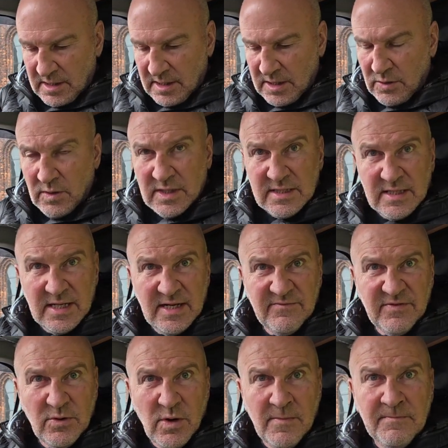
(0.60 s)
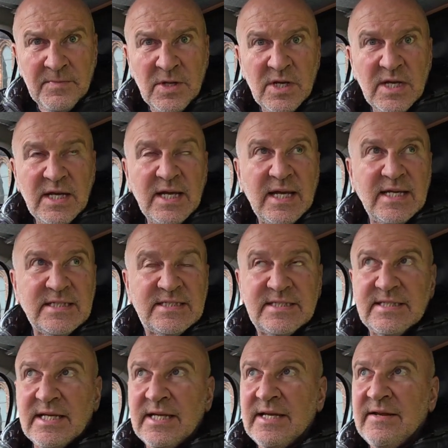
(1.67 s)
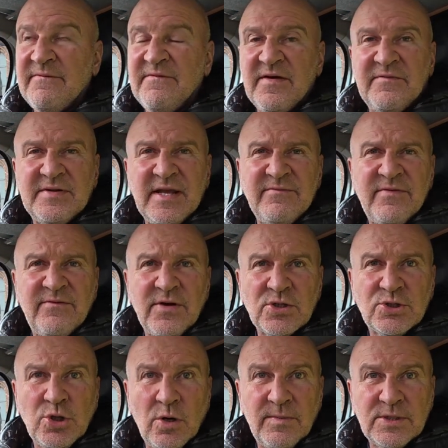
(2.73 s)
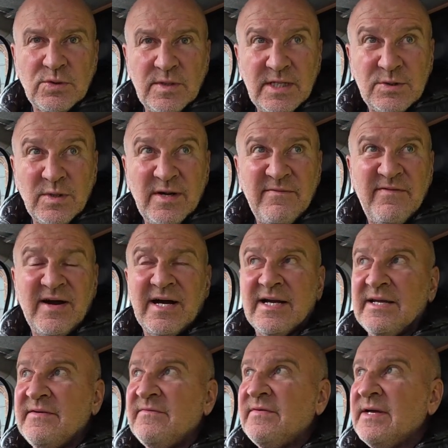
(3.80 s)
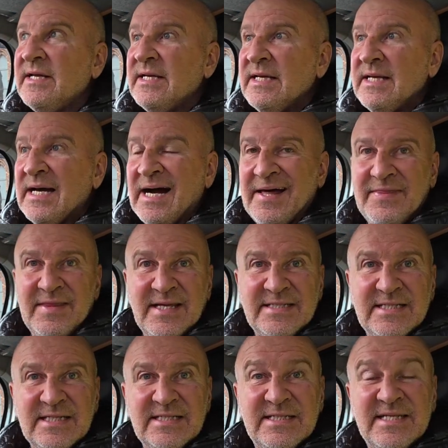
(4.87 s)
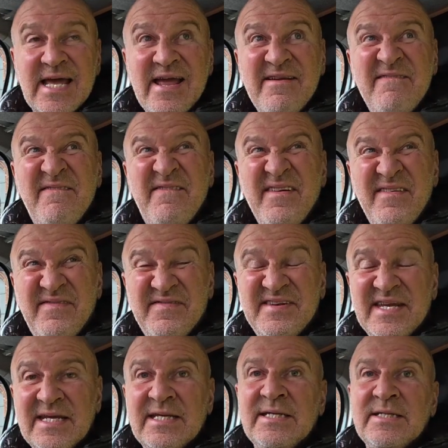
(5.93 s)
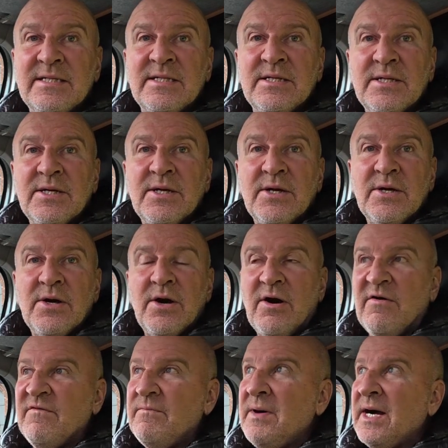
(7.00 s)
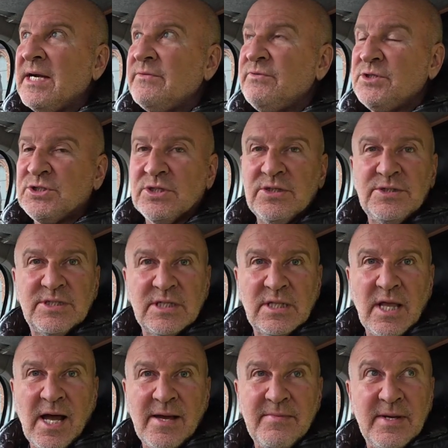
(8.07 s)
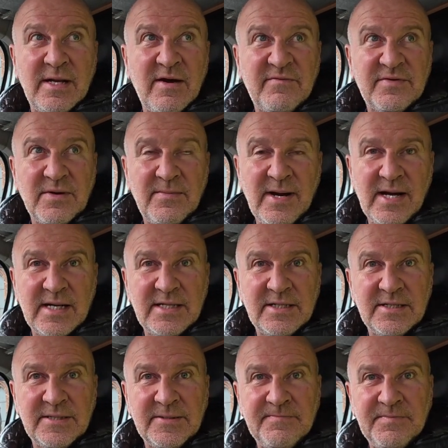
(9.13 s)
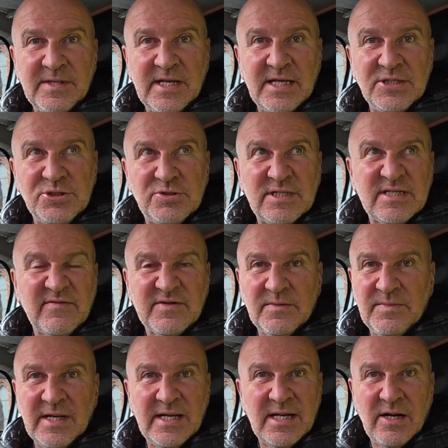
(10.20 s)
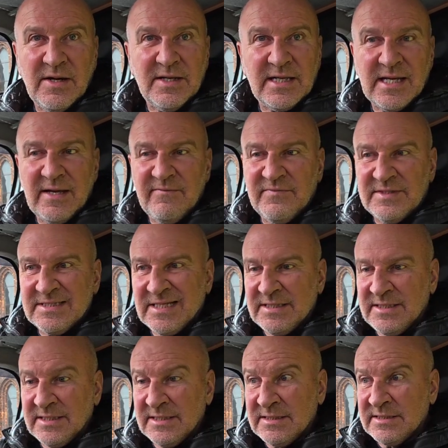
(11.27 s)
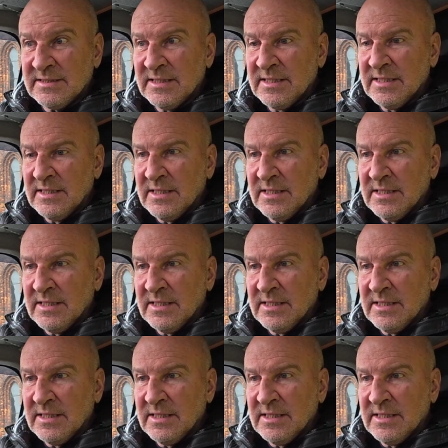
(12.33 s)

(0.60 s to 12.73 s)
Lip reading: Hello again, everyone. It's the 15th of October 2025, and this is day 15 of my return to climbing after my injuries, after being out of the game for 10 years.